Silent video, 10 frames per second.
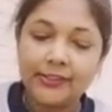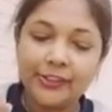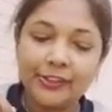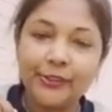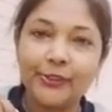
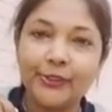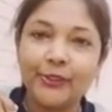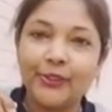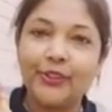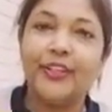2.
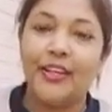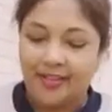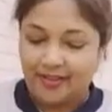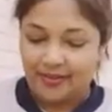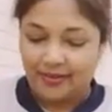
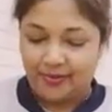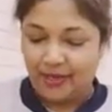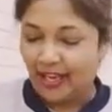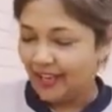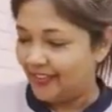
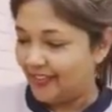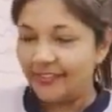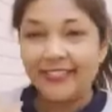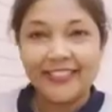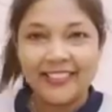Wow.
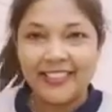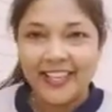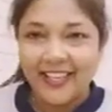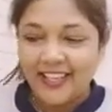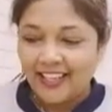
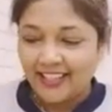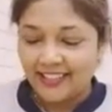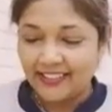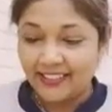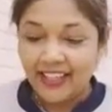
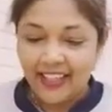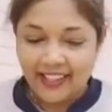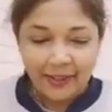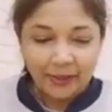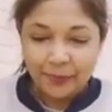And
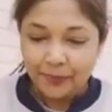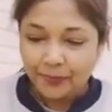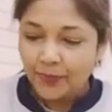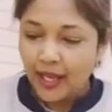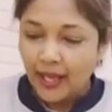now
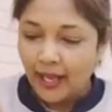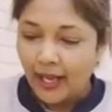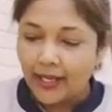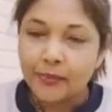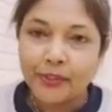
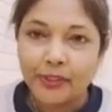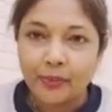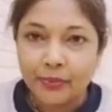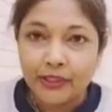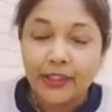I'm going to
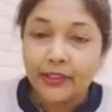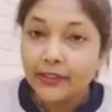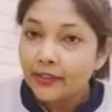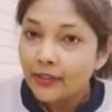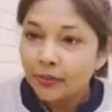be
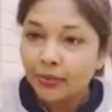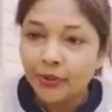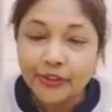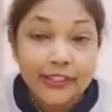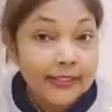
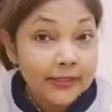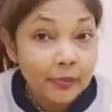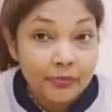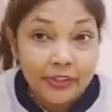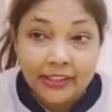pouring some
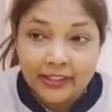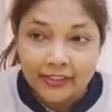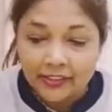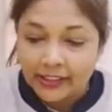vinegar